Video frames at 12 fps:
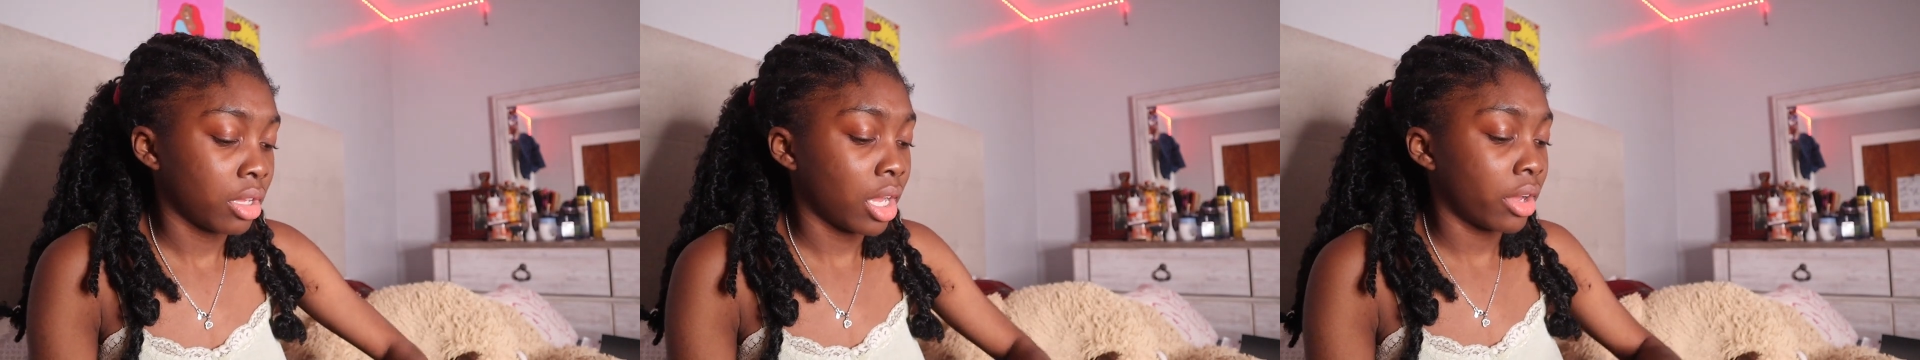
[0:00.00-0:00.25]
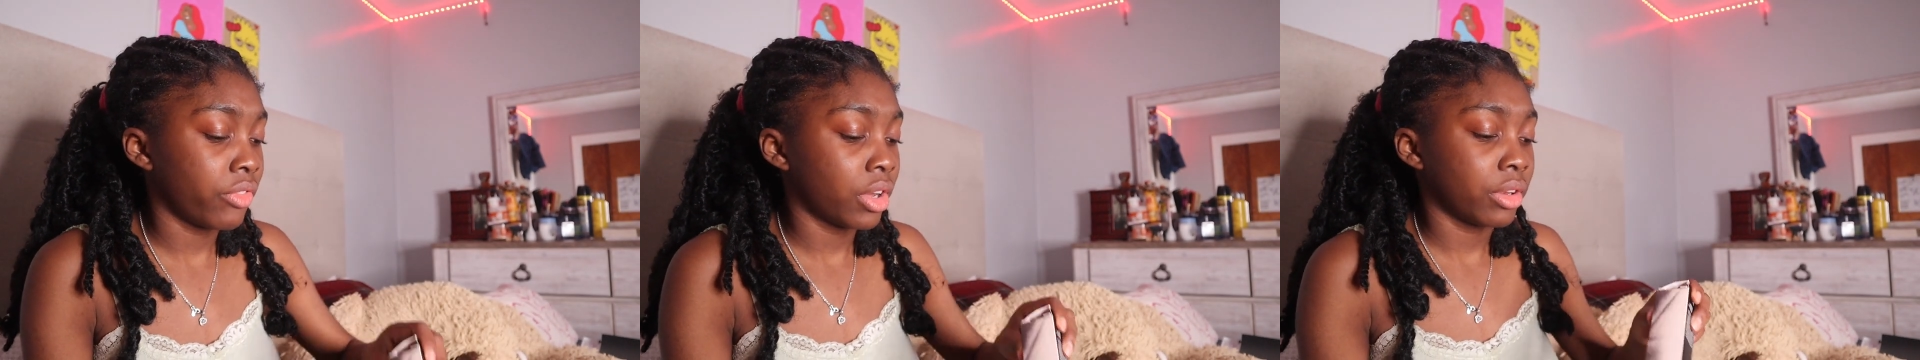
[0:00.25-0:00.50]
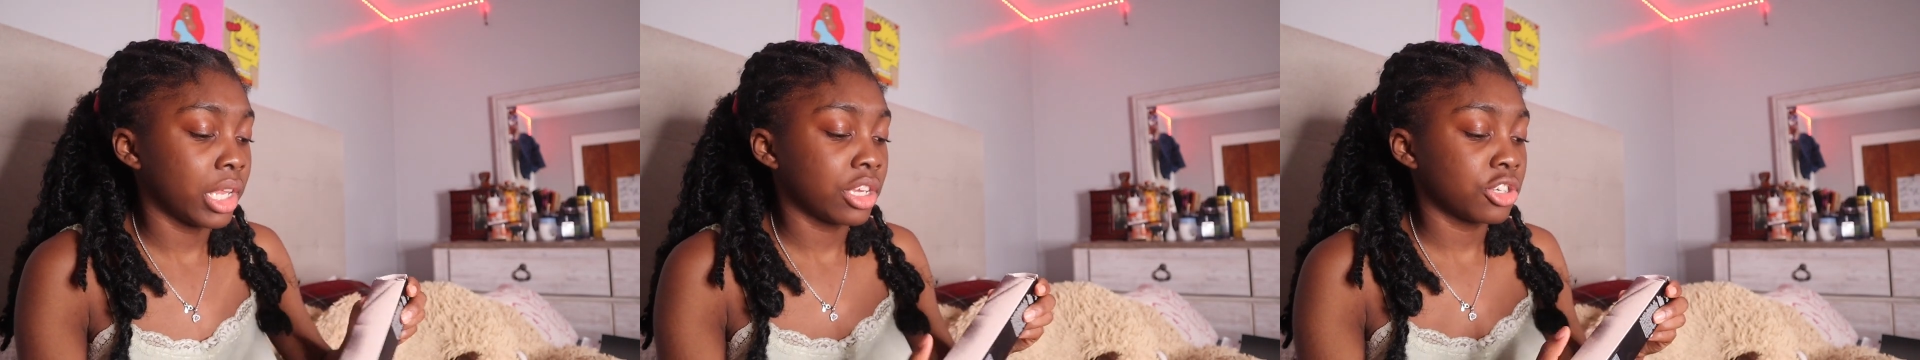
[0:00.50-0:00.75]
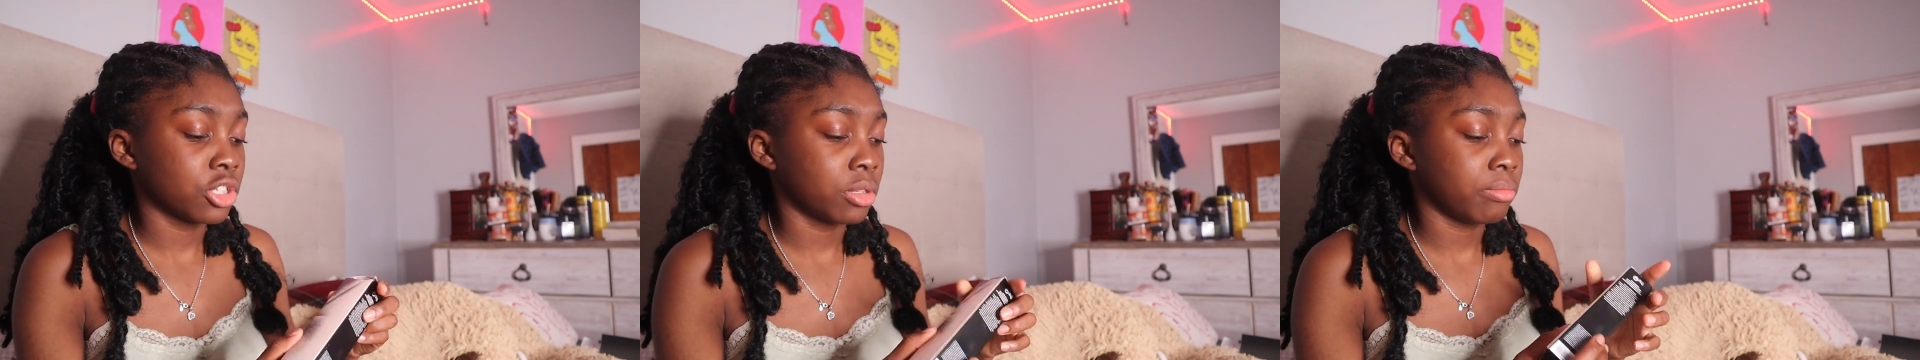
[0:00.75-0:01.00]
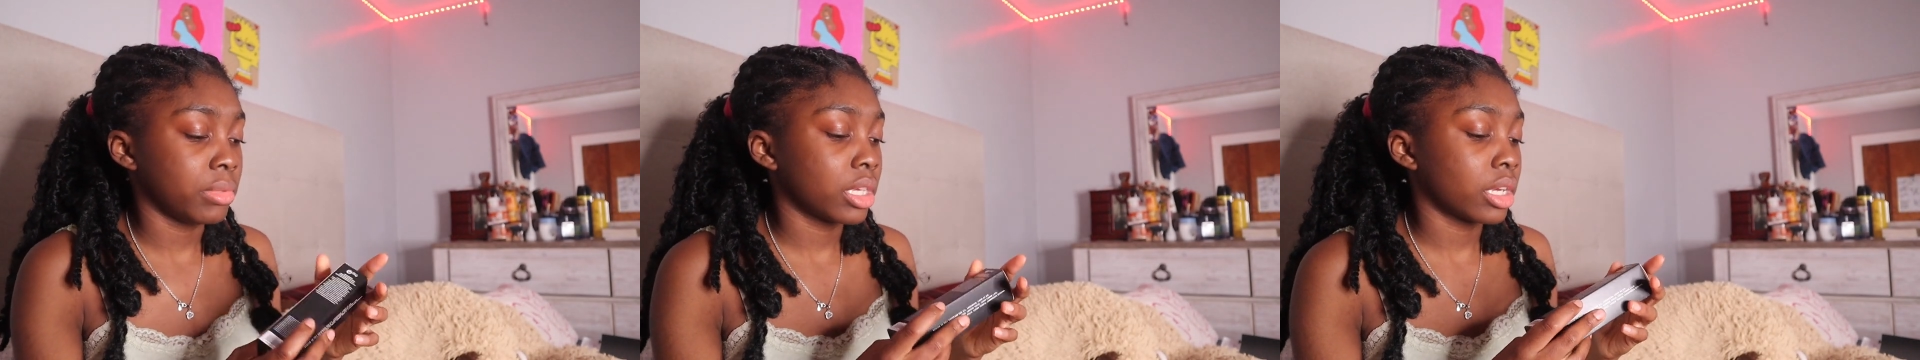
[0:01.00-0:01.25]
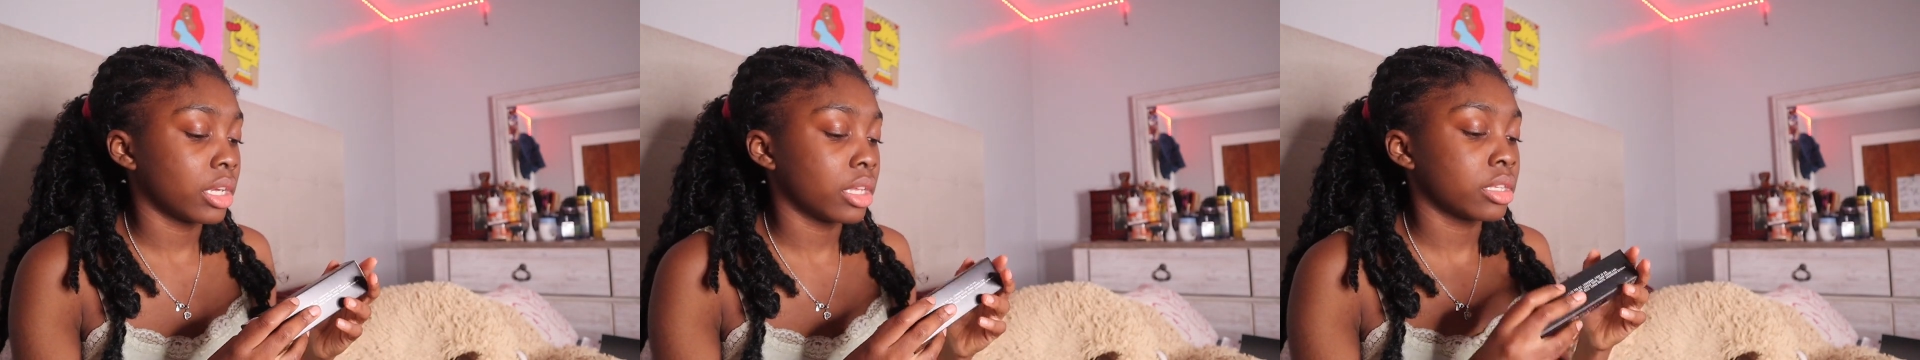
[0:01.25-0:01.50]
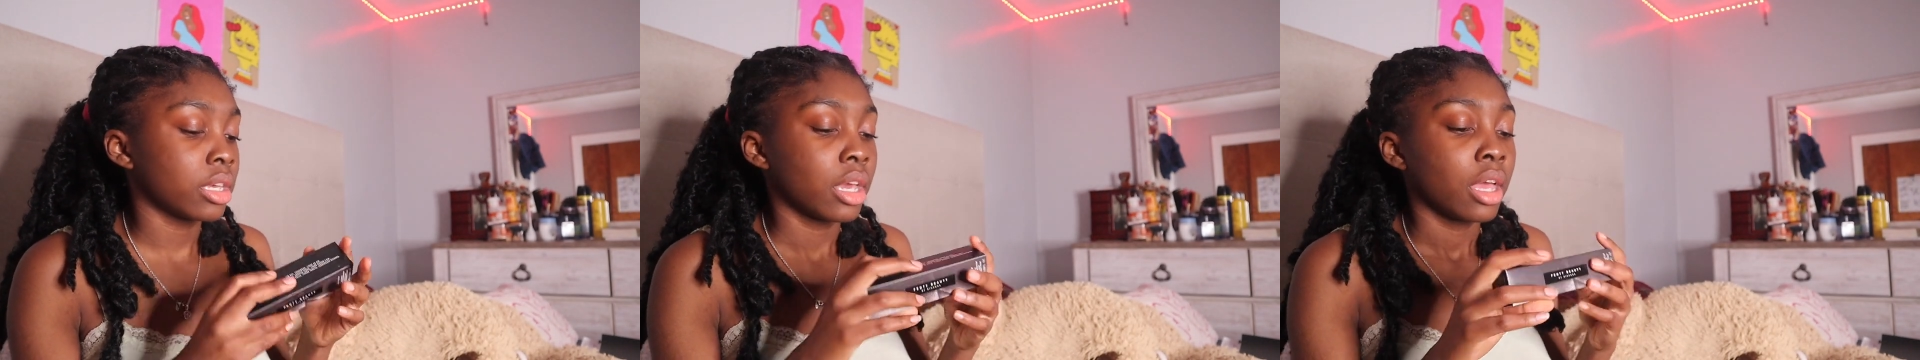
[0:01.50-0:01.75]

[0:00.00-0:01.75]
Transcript: a foundation because